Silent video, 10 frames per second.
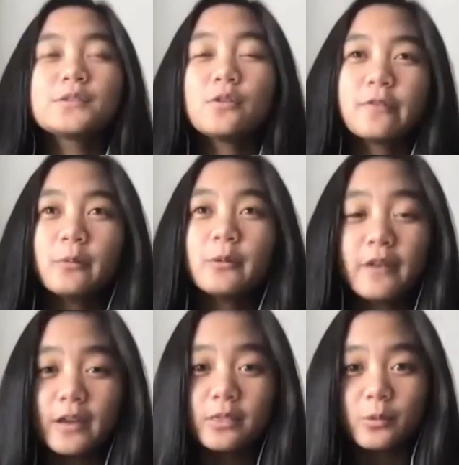far we've had
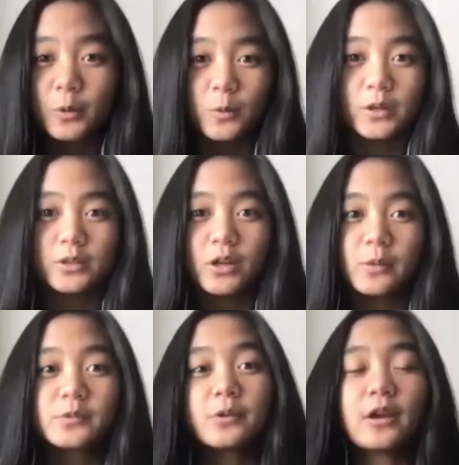3 workshops,
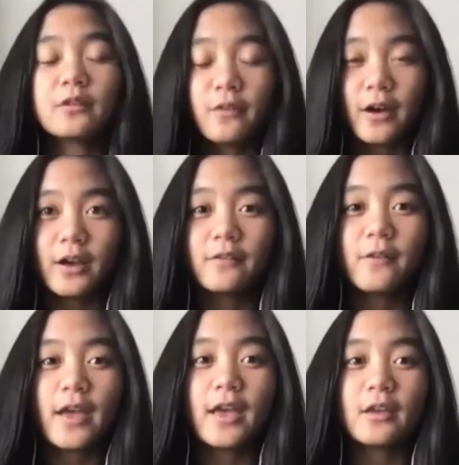3 out of 5,
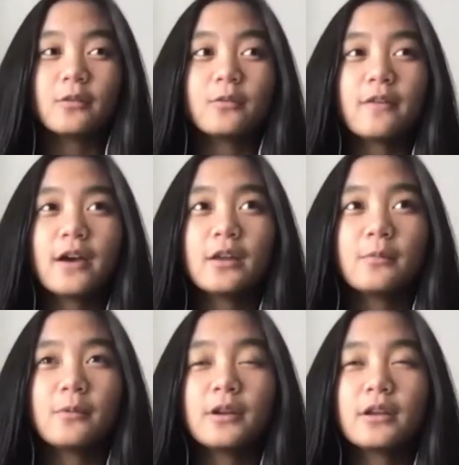and we've had a
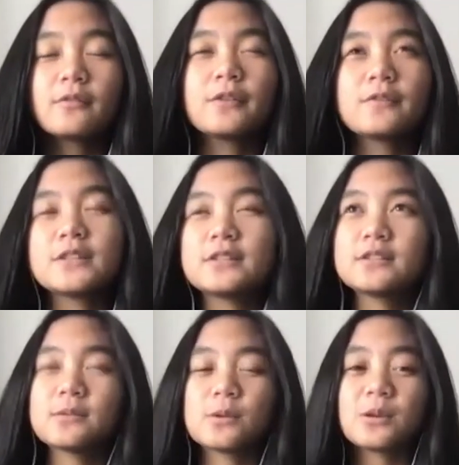pretty 15 to
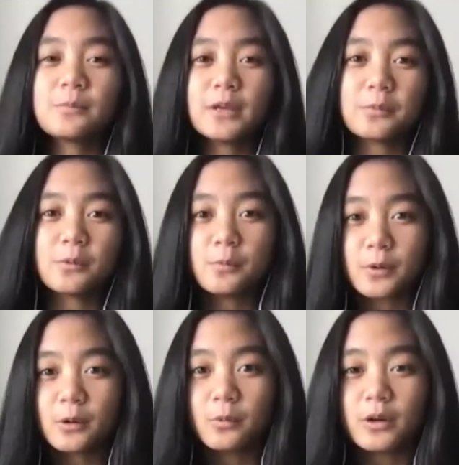30 people per
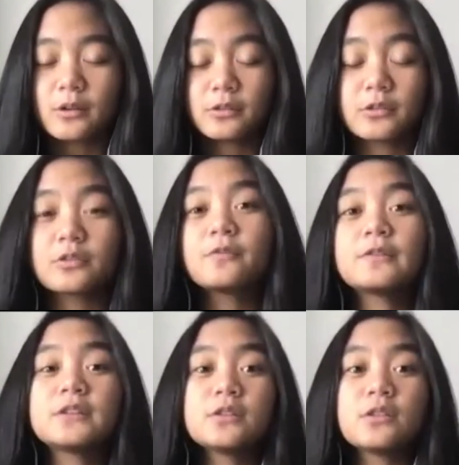work 15
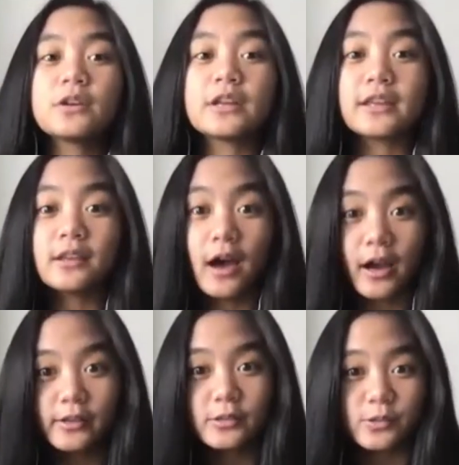to 30 high
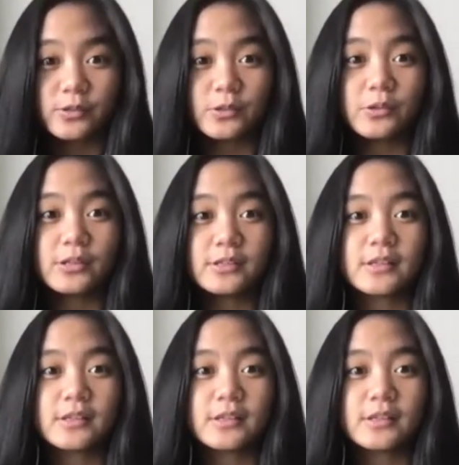school students.